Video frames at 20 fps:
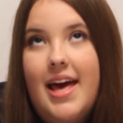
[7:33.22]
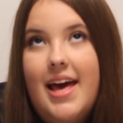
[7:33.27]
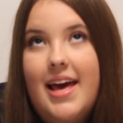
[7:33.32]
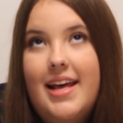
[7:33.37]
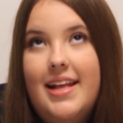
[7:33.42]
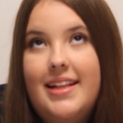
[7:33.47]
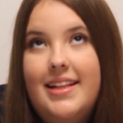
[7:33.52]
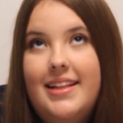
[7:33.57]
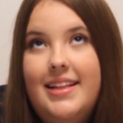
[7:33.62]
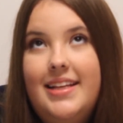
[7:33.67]

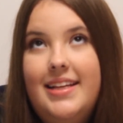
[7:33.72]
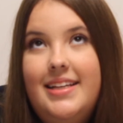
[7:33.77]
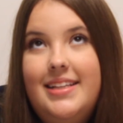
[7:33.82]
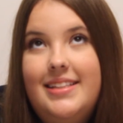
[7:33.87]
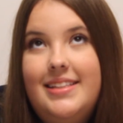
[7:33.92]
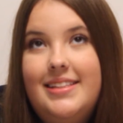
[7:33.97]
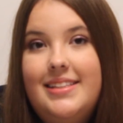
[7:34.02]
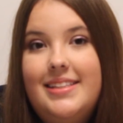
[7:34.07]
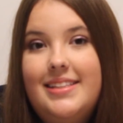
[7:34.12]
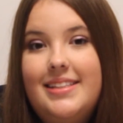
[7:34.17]
And
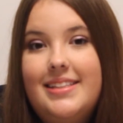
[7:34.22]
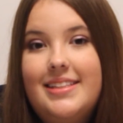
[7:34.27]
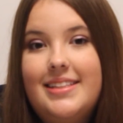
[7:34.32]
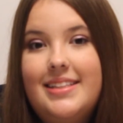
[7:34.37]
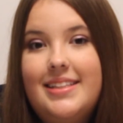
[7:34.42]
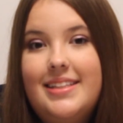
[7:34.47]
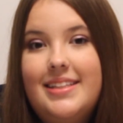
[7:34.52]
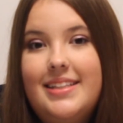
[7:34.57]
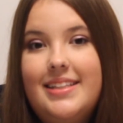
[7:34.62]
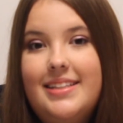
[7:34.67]
this
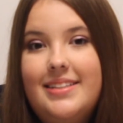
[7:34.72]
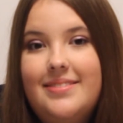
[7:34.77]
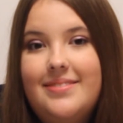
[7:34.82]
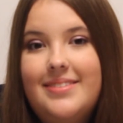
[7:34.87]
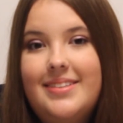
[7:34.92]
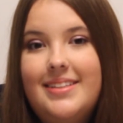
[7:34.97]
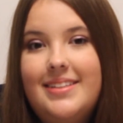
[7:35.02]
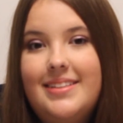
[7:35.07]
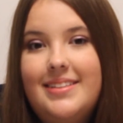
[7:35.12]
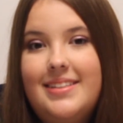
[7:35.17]
is
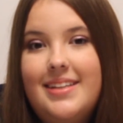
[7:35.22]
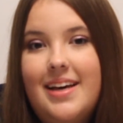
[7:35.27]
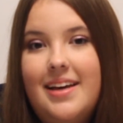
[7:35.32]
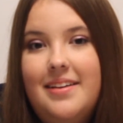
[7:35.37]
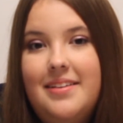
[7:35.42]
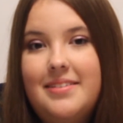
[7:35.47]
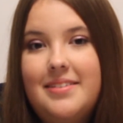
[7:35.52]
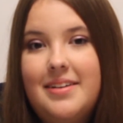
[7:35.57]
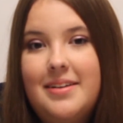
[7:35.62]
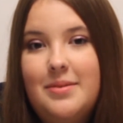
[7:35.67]
where the
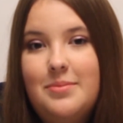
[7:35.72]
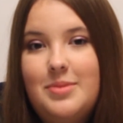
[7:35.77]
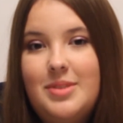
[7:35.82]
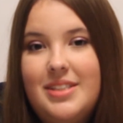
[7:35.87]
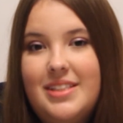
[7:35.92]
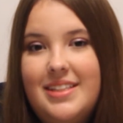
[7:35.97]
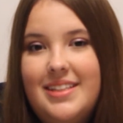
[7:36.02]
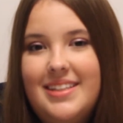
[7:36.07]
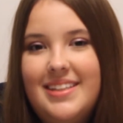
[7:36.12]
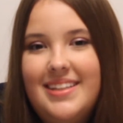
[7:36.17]
title comes
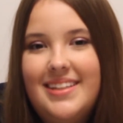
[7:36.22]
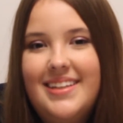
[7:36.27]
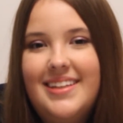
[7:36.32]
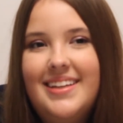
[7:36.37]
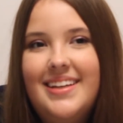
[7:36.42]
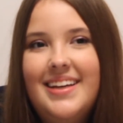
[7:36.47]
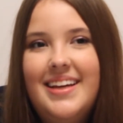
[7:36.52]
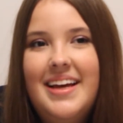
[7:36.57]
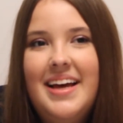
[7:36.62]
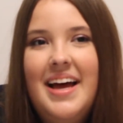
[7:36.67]
in.
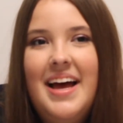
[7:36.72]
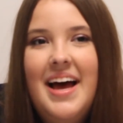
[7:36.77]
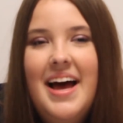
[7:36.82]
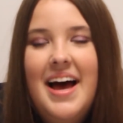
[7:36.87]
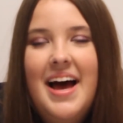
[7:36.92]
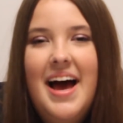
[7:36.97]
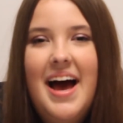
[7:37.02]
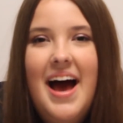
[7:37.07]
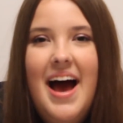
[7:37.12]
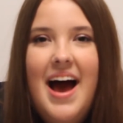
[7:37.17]

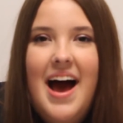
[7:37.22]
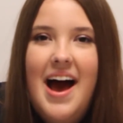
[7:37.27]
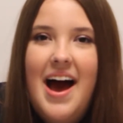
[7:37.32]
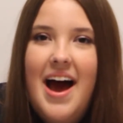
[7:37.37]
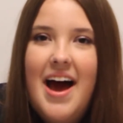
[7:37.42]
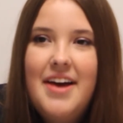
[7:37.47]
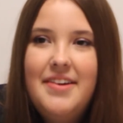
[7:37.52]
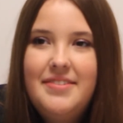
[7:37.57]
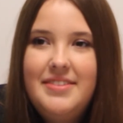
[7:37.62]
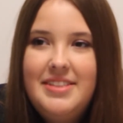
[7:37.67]

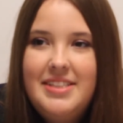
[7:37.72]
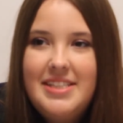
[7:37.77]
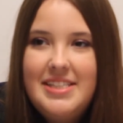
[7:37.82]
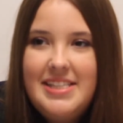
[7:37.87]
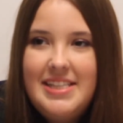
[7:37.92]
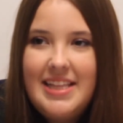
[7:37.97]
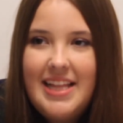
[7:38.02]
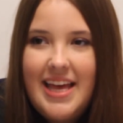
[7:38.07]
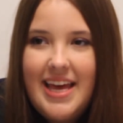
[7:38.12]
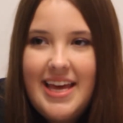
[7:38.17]
I was
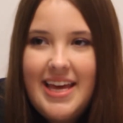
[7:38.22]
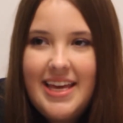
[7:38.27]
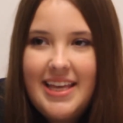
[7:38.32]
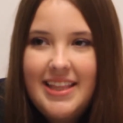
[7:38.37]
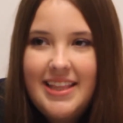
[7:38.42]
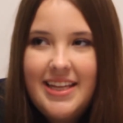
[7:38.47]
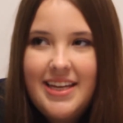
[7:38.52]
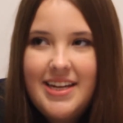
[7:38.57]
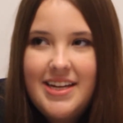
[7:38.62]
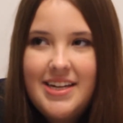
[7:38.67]
just
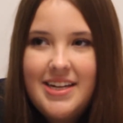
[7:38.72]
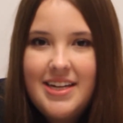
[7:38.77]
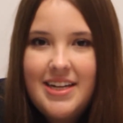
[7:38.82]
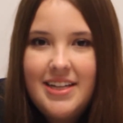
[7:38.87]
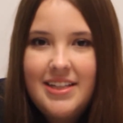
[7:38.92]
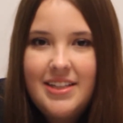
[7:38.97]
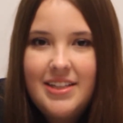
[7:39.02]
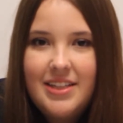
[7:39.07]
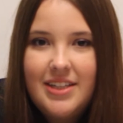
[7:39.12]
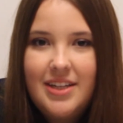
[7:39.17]
laying there,
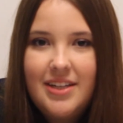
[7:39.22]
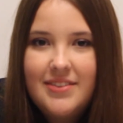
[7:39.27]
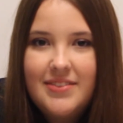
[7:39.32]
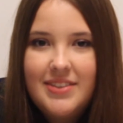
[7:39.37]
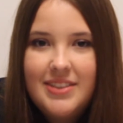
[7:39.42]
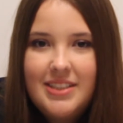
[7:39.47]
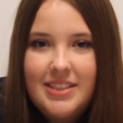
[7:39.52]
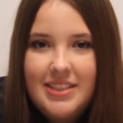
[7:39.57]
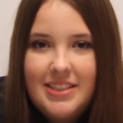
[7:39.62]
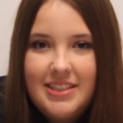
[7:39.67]
and then all of a
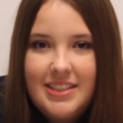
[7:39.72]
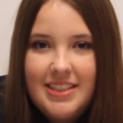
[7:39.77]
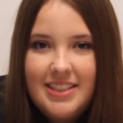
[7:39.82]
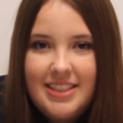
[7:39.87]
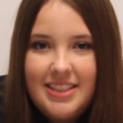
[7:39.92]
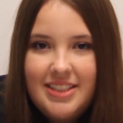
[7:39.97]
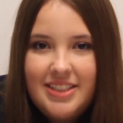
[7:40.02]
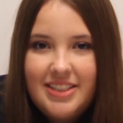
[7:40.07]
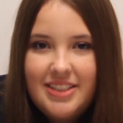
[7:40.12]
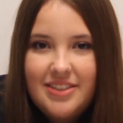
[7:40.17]
sudden I
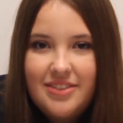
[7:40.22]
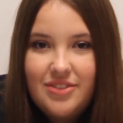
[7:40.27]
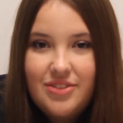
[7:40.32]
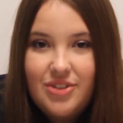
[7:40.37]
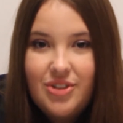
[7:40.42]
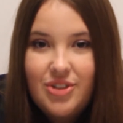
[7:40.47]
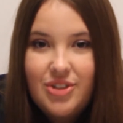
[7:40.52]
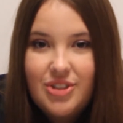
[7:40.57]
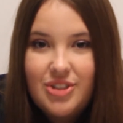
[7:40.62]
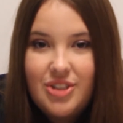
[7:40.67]

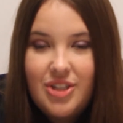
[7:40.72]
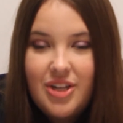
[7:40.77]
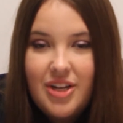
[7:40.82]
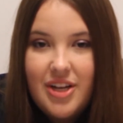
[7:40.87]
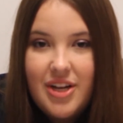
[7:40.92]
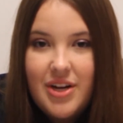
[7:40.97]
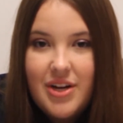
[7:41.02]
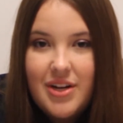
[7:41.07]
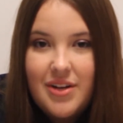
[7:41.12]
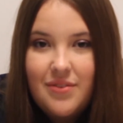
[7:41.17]
started
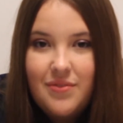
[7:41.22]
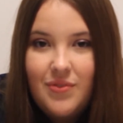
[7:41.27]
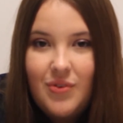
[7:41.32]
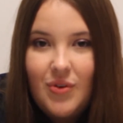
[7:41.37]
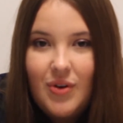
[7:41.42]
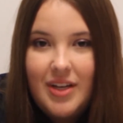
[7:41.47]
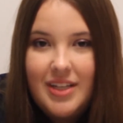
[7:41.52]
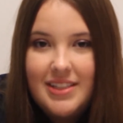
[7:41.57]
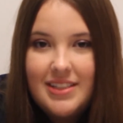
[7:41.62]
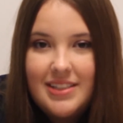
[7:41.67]
hearing
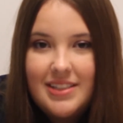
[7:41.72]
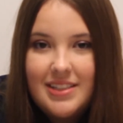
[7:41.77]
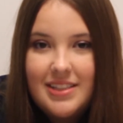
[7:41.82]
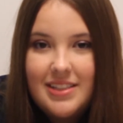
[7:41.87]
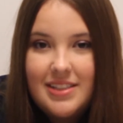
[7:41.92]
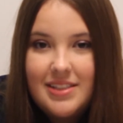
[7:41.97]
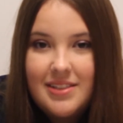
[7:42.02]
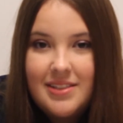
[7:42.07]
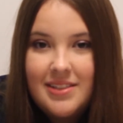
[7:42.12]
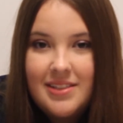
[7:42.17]

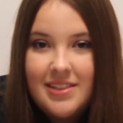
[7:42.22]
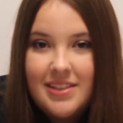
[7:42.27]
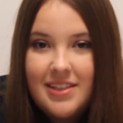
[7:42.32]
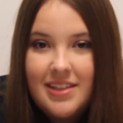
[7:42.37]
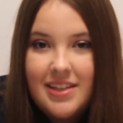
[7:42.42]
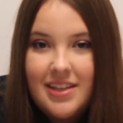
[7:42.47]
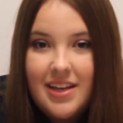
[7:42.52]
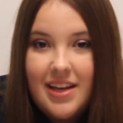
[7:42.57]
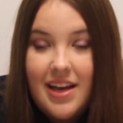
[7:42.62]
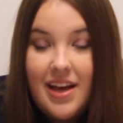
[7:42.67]
voices.
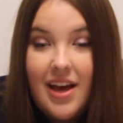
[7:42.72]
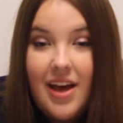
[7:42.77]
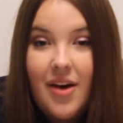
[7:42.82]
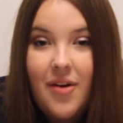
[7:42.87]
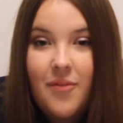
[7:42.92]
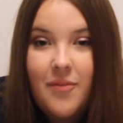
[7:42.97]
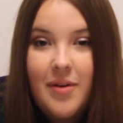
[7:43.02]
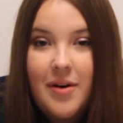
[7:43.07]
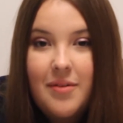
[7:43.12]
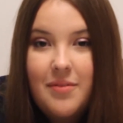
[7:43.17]

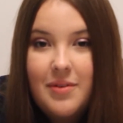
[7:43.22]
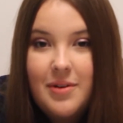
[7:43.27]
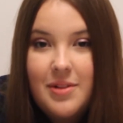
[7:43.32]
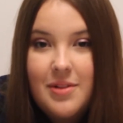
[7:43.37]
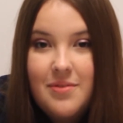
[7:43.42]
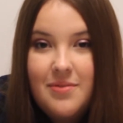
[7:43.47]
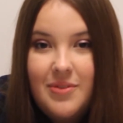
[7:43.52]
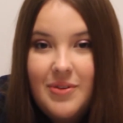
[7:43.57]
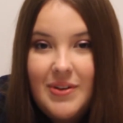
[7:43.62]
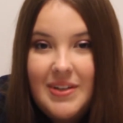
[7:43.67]
And what were
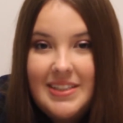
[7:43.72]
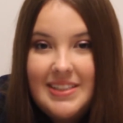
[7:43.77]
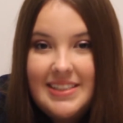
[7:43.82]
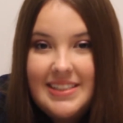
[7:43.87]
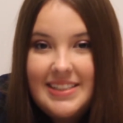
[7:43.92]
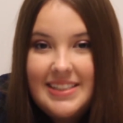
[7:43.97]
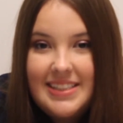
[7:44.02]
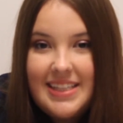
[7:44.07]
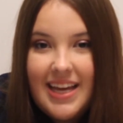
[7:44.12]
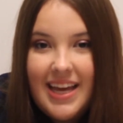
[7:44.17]
the
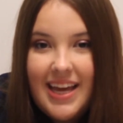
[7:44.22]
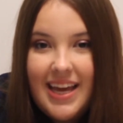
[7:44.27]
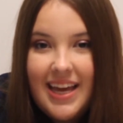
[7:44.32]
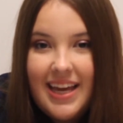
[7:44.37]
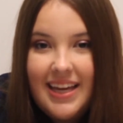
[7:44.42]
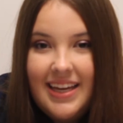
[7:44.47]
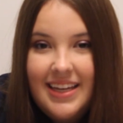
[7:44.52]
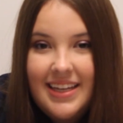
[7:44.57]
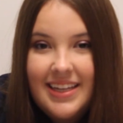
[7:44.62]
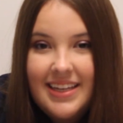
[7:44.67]
voices
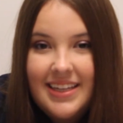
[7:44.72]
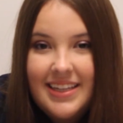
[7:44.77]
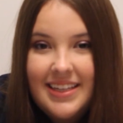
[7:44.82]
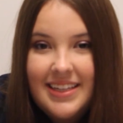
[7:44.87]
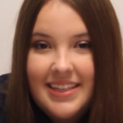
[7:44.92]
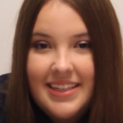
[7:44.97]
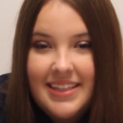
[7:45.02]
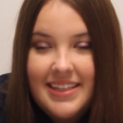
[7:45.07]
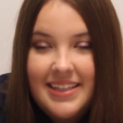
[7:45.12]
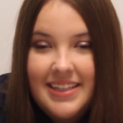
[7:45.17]
saying?
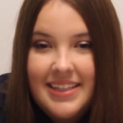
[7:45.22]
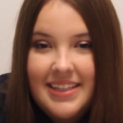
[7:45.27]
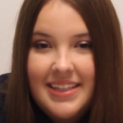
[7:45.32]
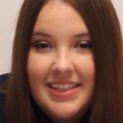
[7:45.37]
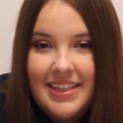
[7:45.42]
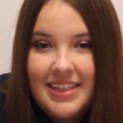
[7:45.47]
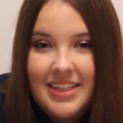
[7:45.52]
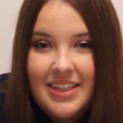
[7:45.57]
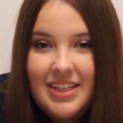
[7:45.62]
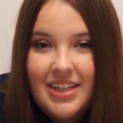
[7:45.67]

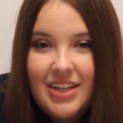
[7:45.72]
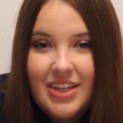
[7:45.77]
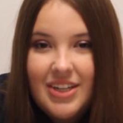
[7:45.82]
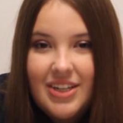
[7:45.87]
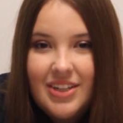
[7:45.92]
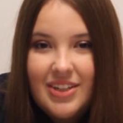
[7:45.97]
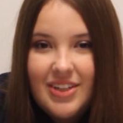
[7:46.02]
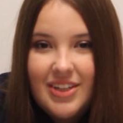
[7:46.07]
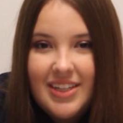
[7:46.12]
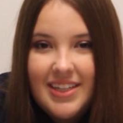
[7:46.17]

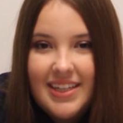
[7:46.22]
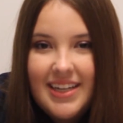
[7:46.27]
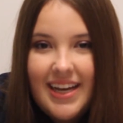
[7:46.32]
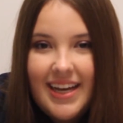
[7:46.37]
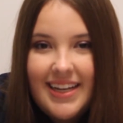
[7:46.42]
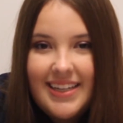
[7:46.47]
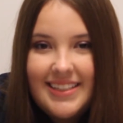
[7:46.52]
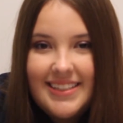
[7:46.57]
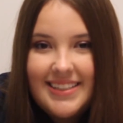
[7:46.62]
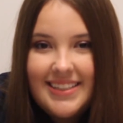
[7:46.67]
Good
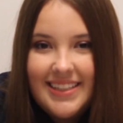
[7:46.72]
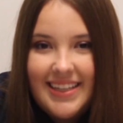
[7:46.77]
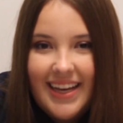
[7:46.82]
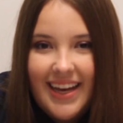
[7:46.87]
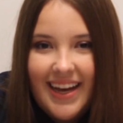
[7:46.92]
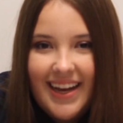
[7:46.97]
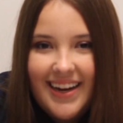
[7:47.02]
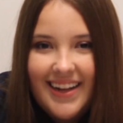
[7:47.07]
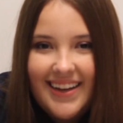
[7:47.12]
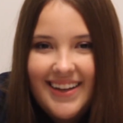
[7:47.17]
night,
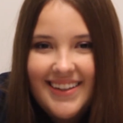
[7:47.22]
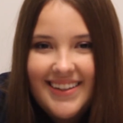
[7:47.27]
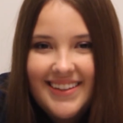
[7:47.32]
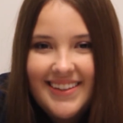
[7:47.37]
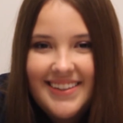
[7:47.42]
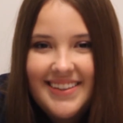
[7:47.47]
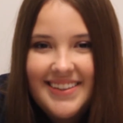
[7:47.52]
Tiana.